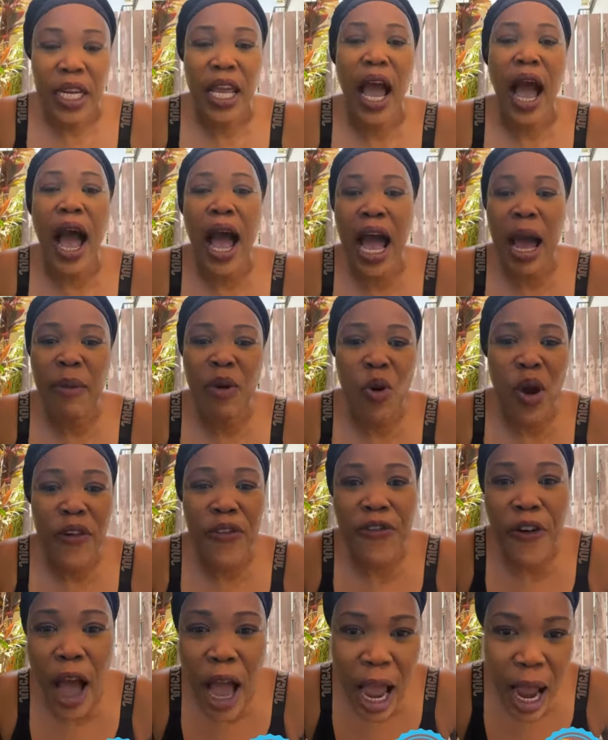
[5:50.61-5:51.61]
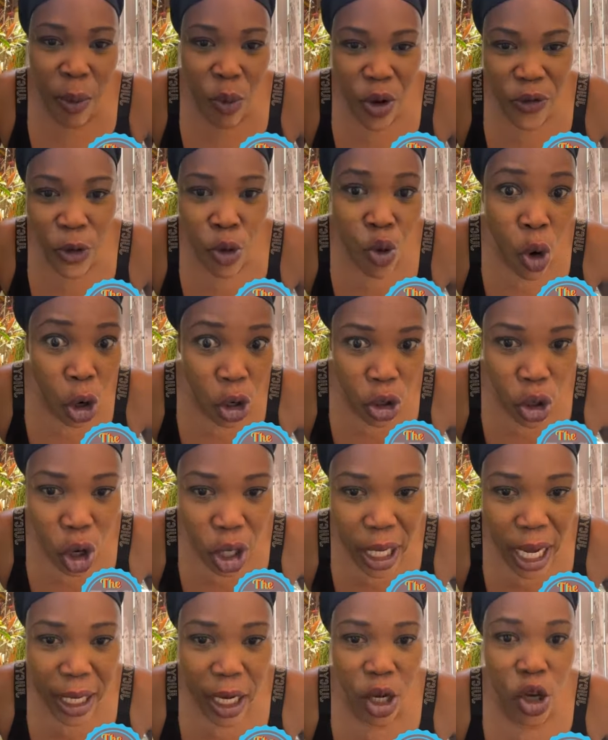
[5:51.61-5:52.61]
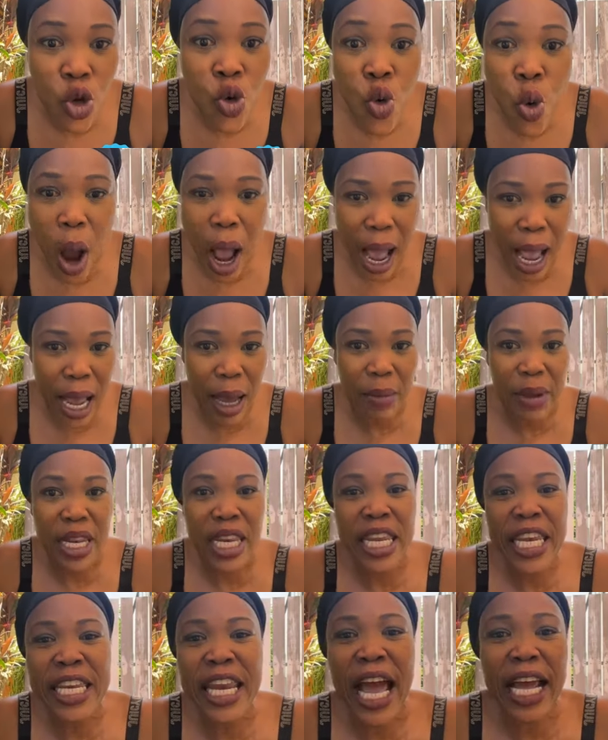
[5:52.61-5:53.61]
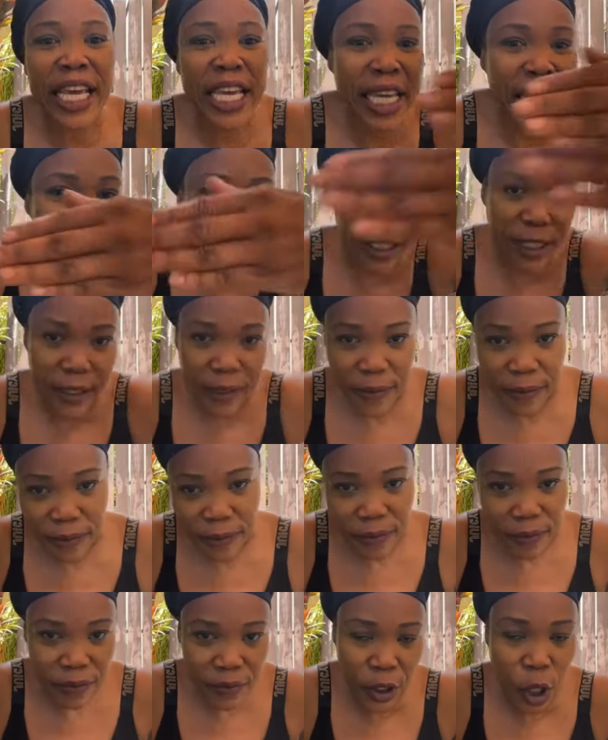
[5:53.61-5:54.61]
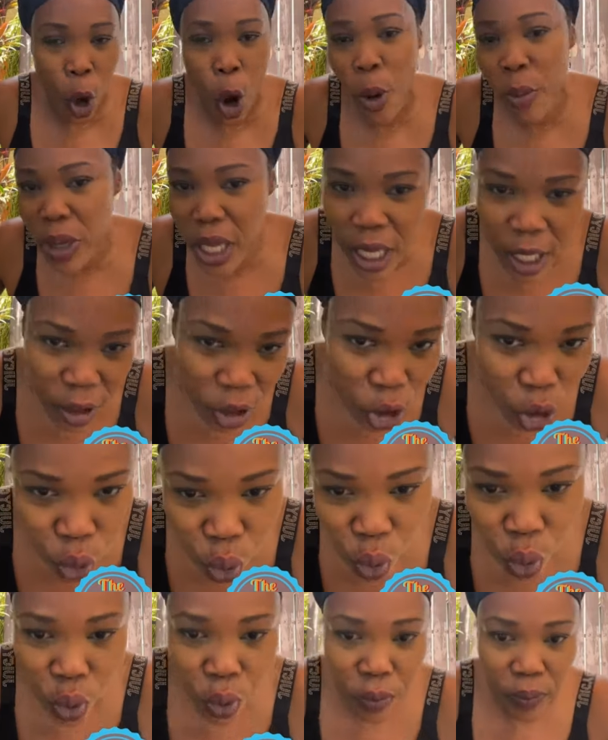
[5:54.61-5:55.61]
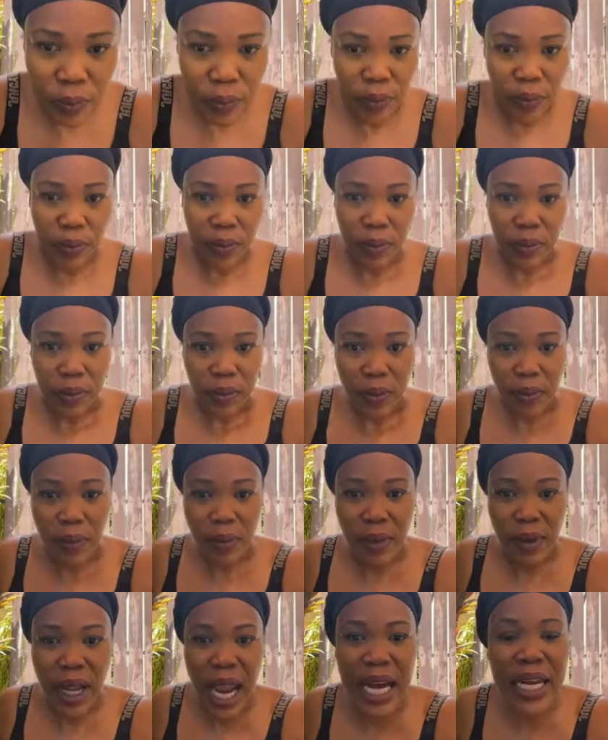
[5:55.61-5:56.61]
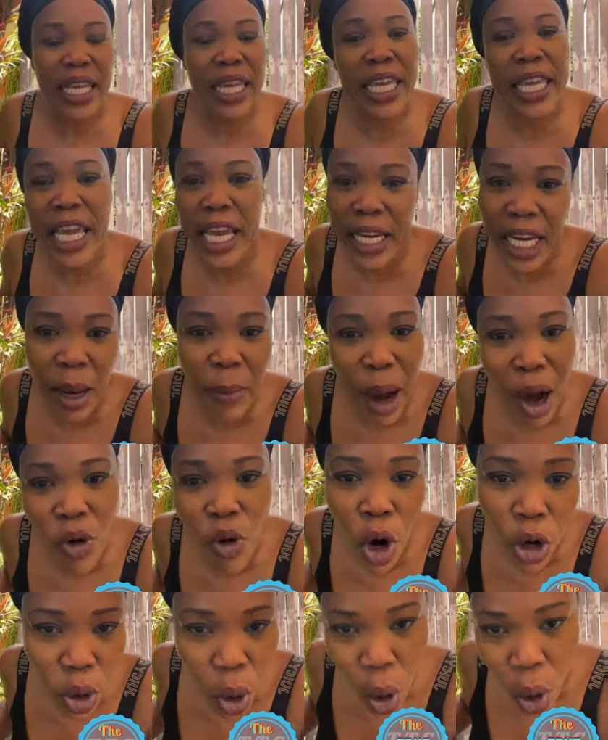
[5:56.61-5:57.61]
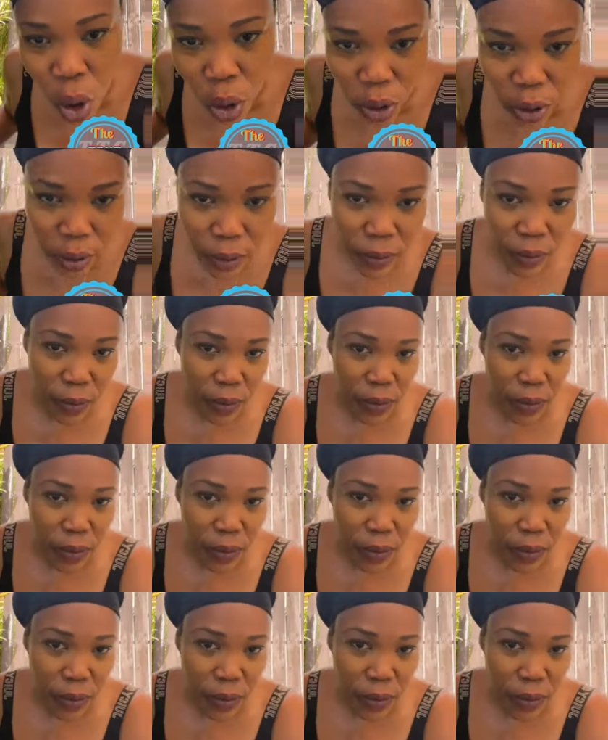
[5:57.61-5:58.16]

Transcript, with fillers: The army we farm, if you run down here, the new army need a gate to come in through. And the gate them a run out.